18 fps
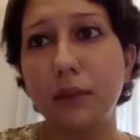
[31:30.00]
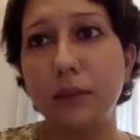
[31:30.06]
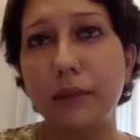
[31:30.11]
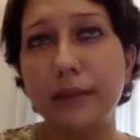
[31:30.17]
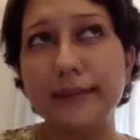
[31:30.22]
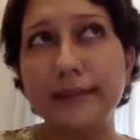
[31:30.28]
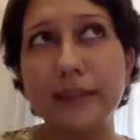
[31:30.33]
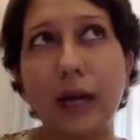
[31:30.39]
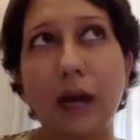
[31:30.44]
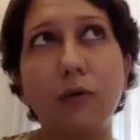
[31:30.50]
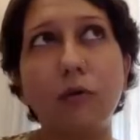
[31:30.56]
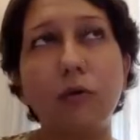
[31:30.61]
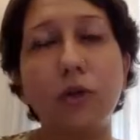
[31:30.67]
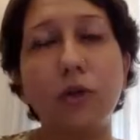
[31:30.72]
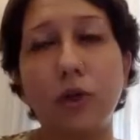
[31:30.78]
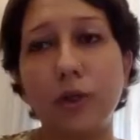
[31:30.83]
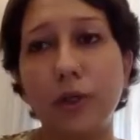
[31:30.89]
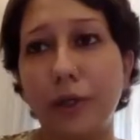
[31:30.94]

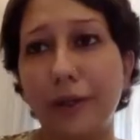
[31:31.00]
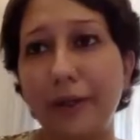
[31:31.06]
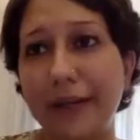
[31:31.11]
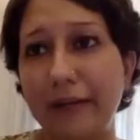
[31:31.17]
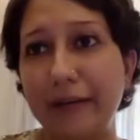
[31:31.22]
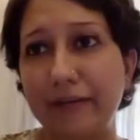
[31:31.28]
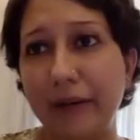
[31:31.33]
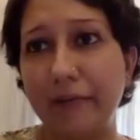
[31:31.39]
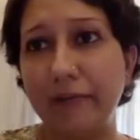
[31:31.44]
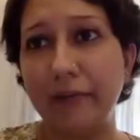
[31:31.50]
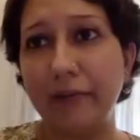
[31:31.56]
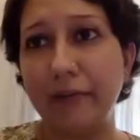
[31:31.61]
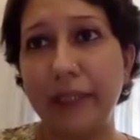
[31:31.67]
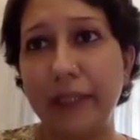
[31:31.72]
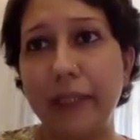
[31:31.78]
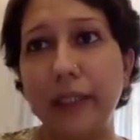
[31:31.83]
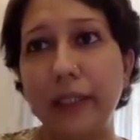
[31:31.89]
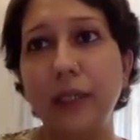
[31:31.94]
discount on your
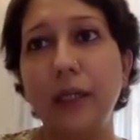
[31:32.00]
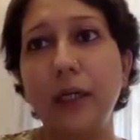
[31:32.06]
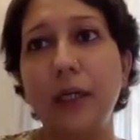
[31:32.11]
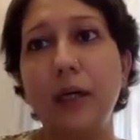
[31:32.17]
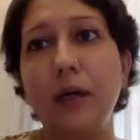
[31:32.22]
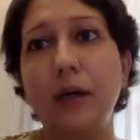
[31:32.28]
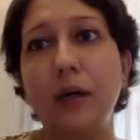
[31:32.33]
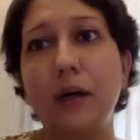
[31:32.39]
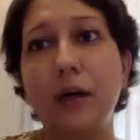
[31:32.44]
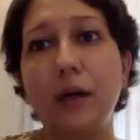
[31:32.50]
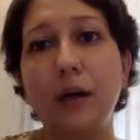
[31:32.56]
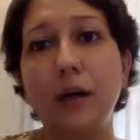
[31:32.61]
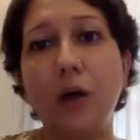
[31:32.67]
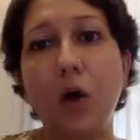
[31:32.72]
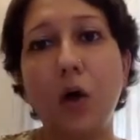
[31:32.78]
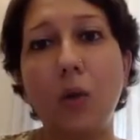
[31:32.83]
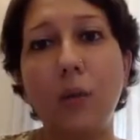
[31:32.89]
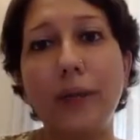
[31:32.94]
FMV,
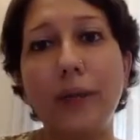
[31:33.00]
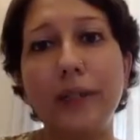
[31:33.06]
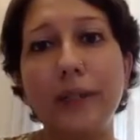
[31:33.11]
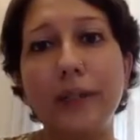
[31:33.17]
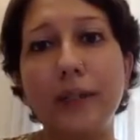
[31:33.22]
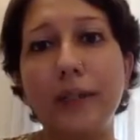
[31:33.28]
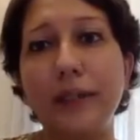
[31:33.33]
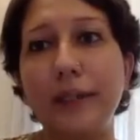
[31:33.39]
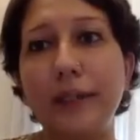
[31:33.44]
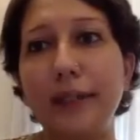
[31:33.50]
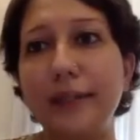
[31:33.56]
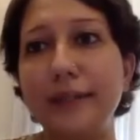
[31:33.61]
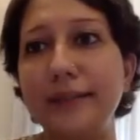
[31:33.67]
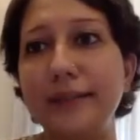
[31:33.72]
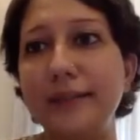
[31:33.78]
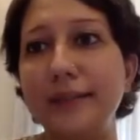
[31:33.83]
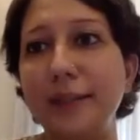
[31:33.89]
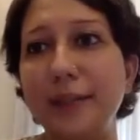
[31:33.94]
or whether it
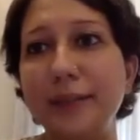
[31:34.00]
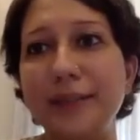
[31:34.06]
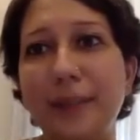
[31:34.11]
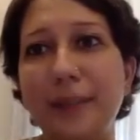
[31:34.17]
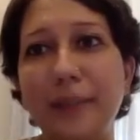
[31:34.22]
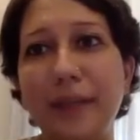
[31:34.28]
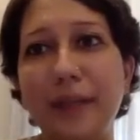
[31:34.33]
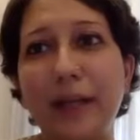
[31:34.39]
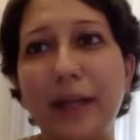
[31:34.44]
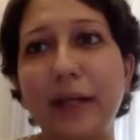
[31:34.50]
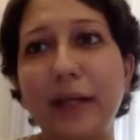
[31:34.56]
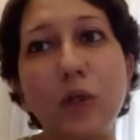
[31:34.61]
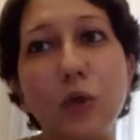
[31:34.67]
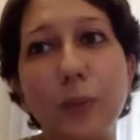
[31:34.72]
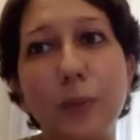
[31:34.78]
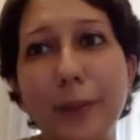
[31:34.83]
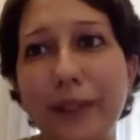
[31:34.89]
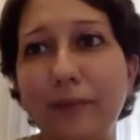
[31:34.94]
is, something like a
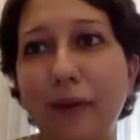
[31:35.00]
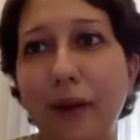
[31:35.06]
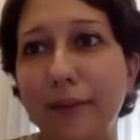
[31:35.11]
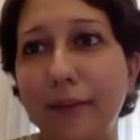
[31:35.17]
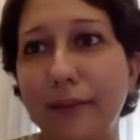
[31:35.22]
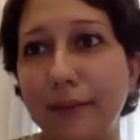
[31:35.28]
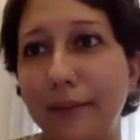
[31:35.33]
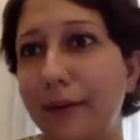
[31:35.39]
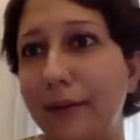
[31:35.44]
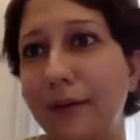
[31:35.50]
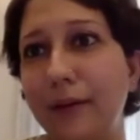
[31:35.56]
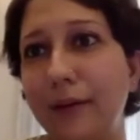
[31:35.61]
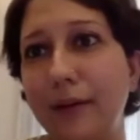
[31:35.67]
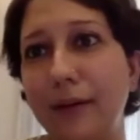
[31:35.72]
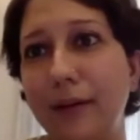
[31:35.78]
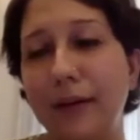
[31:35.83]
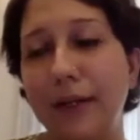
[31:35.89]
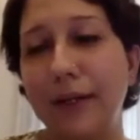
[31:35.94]
rupee one,
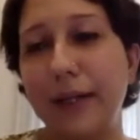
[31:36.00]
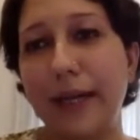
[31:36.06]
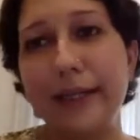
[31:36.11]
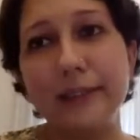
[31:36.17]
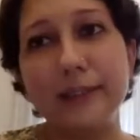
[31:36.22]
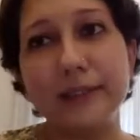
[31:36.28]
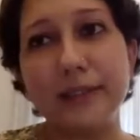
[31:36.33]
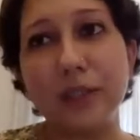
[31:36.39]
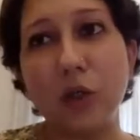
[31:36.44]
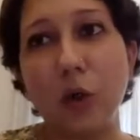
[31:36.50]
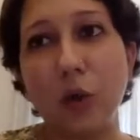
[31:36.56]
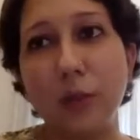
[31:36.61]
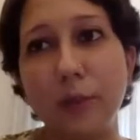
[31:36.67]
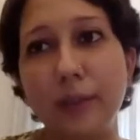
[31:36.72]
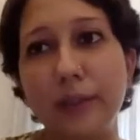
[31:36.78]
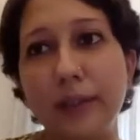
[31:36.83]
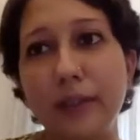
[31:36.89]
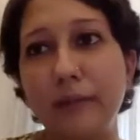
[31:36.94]
right? Just a
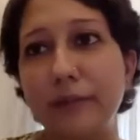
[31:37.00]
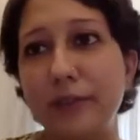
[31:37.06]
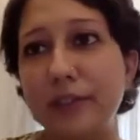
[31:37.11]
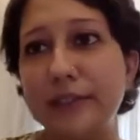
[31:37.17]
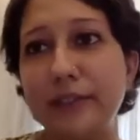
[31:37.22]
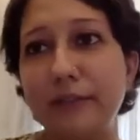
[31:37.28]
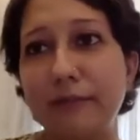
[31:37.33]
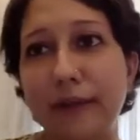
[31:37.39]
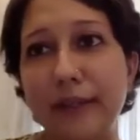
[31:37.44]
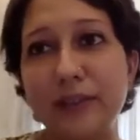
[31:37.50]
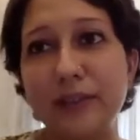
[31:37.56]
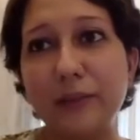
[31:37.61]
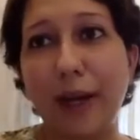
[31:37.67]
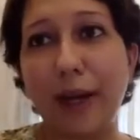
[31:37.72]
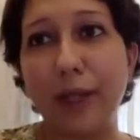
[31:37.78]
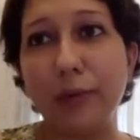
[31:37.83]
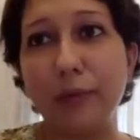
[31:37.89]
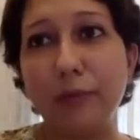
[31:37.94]
nominal, which is the face
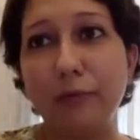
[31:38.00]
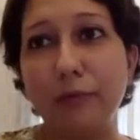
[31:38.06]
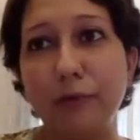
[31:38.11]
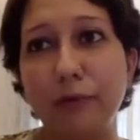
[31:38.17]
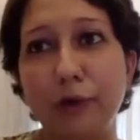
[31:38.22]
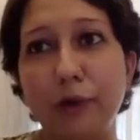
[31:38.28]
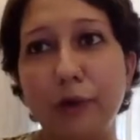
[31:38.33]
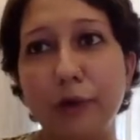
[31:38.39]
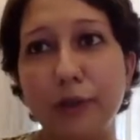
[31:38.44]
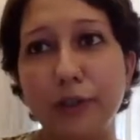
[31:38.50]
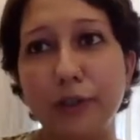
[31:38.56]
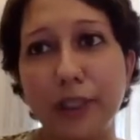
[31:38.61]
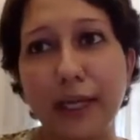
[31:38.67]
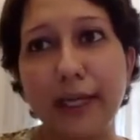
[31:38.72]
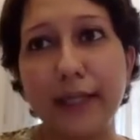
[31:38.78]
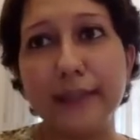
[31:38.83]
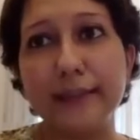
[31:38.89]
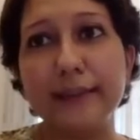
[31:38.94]
value of your
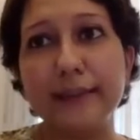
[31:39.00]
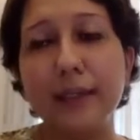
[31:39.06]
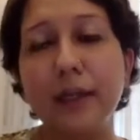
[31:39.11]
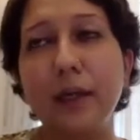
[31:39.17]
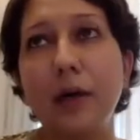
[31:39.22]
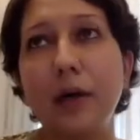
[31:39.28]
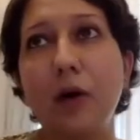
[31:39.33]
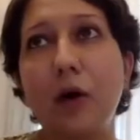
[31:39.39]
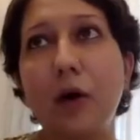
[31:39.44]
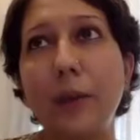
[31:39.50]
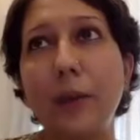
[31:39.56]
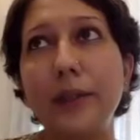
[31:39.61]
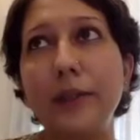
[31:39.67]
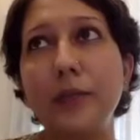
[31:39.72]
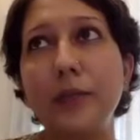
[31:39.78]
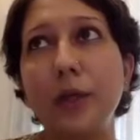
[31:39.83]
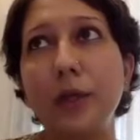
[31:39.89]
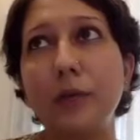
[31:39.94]
shares, or
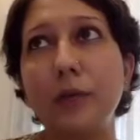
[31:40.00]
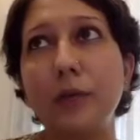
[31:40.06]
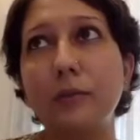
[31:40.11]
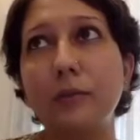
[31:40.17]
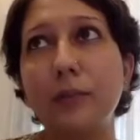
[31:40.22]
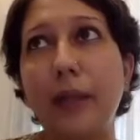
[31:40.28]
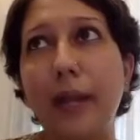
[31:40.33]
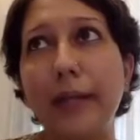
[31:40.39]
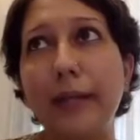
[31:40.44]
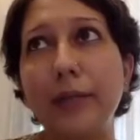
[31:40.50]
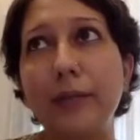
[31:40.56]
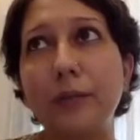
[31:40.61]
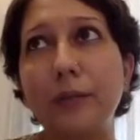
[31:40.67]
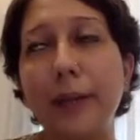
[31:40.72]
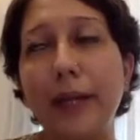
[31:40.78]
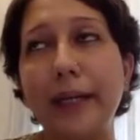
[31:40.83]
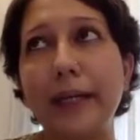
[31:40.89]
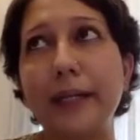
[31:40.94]
whether you're planning to
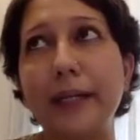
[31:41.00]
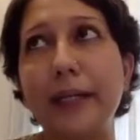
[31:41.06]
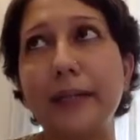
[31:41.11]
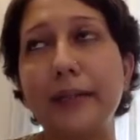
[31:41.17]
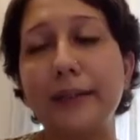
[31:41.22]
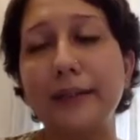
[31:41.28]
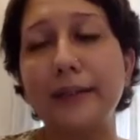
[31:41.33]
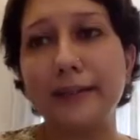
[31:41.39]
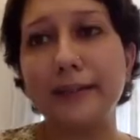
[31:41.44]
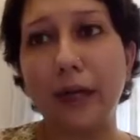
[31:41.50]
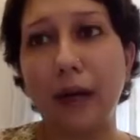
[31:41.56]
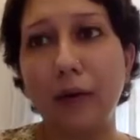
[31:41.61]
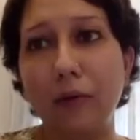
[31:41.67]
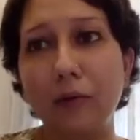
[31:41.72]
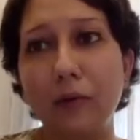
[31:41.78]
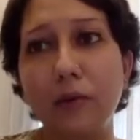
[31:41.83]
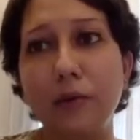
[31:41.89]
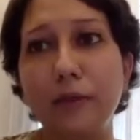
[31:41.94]
peg it at a
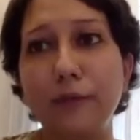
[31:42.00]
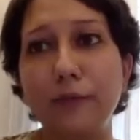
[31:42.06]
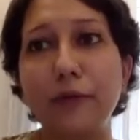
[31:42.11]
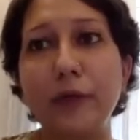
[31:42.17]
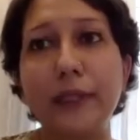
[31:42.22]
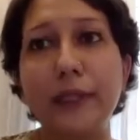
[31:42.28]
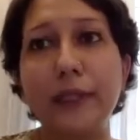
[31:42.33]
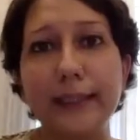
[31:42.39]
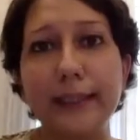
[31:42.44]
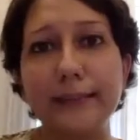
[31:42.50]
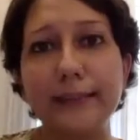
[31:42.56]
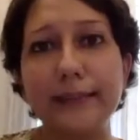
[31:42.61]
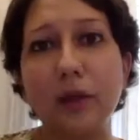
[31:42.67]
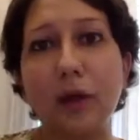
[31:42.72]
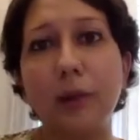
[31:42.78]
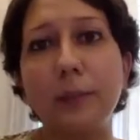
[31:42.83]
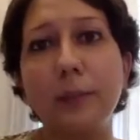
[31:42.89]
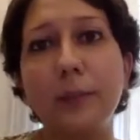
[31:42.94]
discount. Different
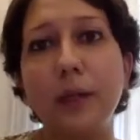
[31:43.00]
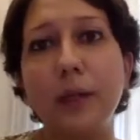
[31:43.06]
ESOP